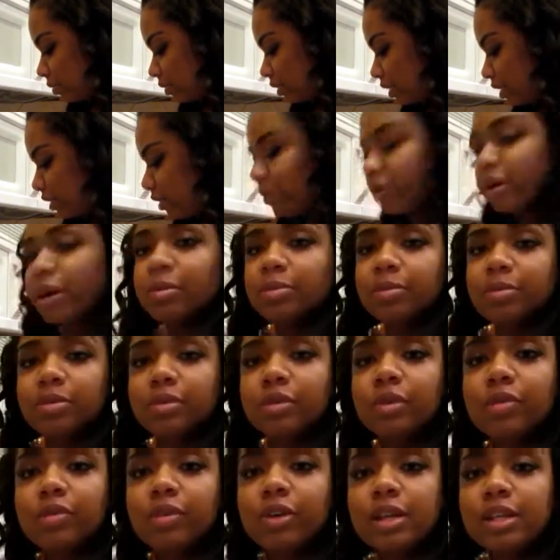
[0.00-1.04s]
So I'm
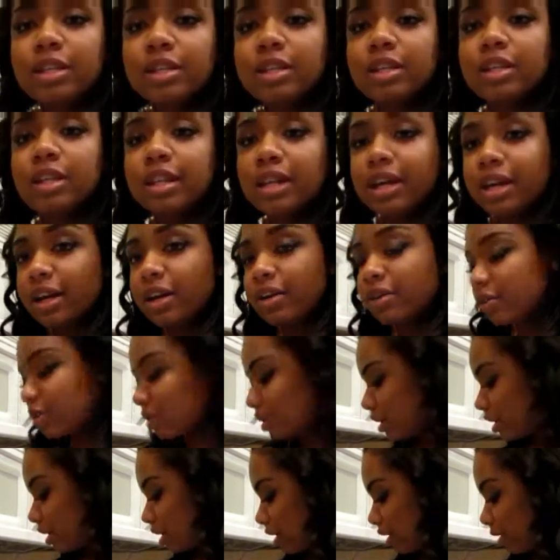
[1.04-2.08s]
defrosting it now.
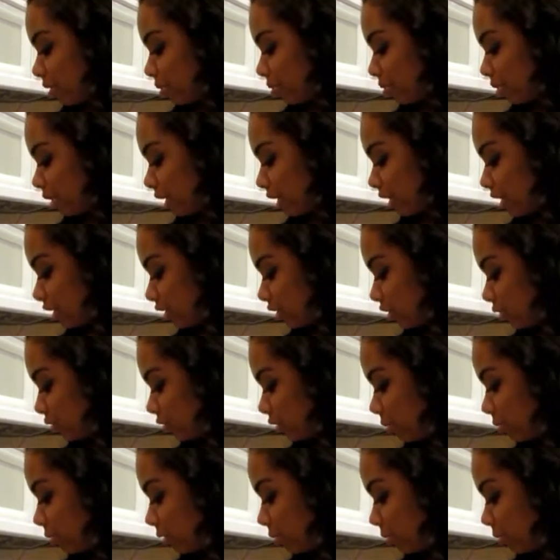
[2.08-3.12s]
But the
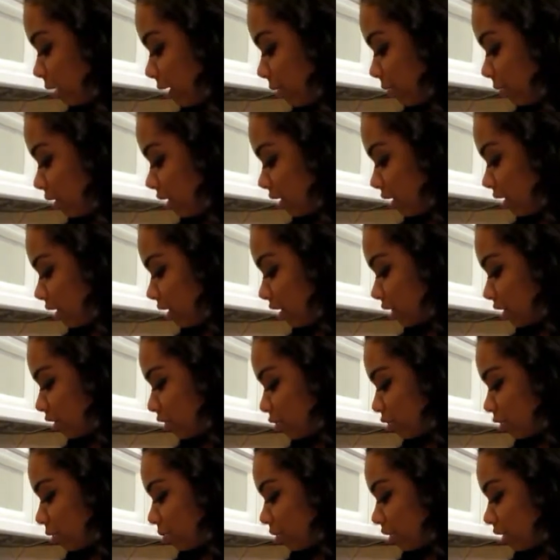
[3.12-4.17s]
shrimp, you might want to cook the
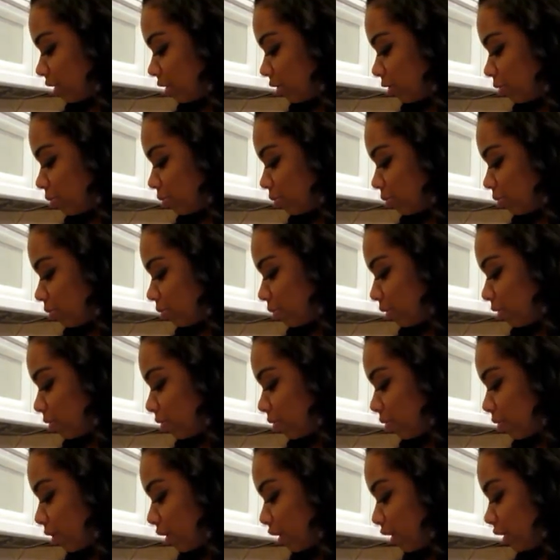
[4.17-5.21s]
shrimp a little
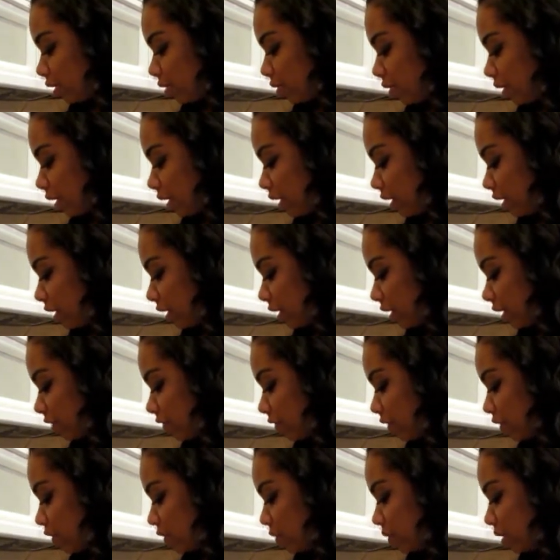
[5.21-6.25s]
before you,
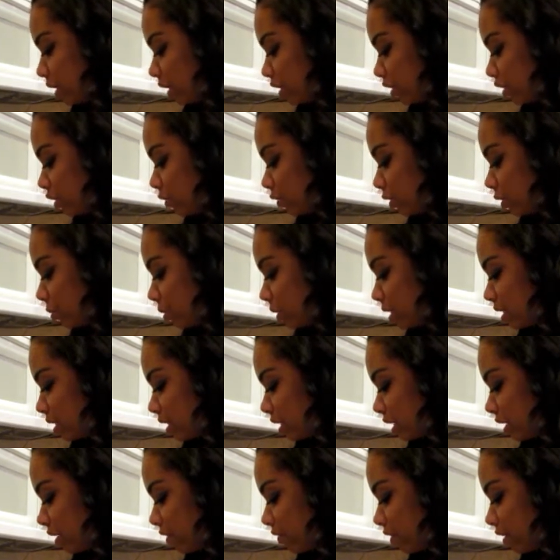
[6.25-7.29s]
if you do get shrimp
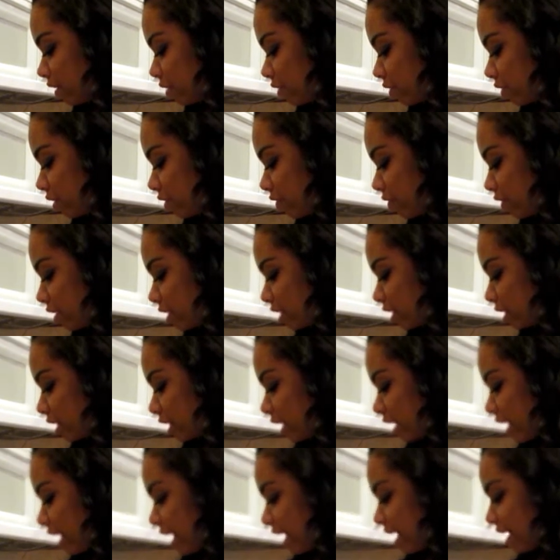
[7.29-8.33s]
instead of this crawfish
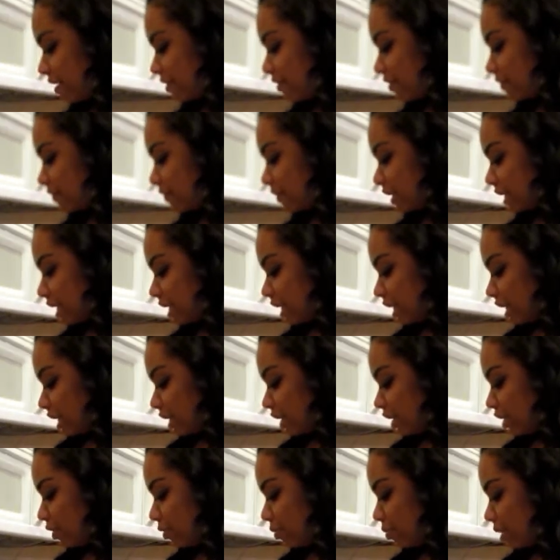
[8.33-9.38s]
that I have,
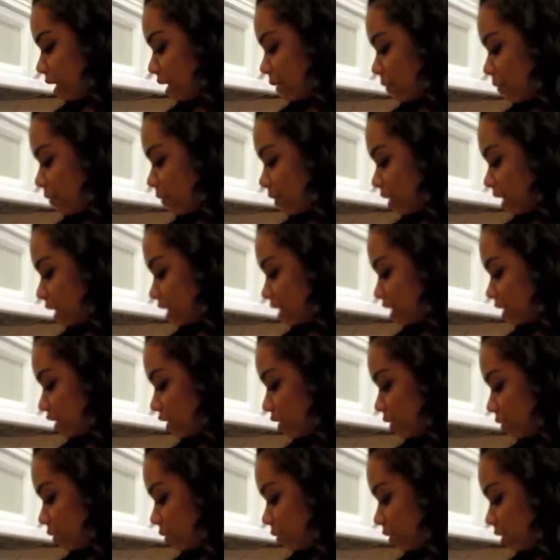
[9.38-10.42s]
you may want
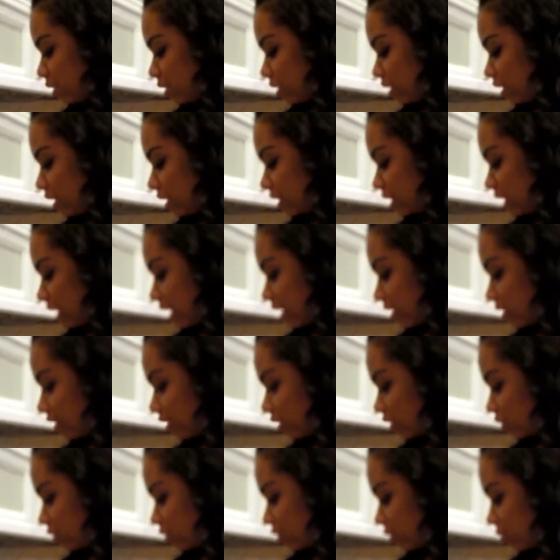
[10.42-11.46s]
to cook down
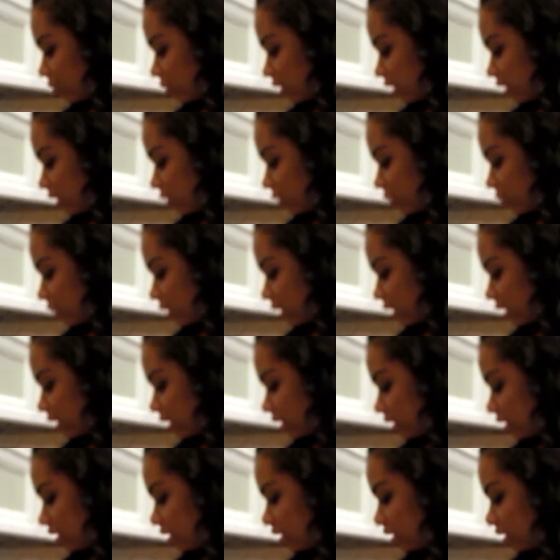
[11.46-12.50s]
the shrimp a little
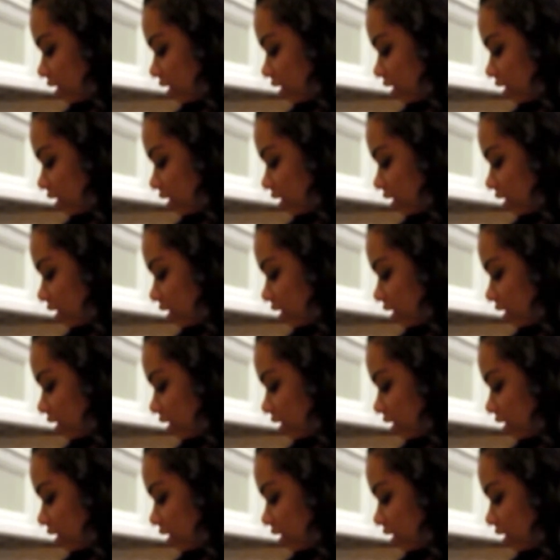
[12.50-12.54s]
bit.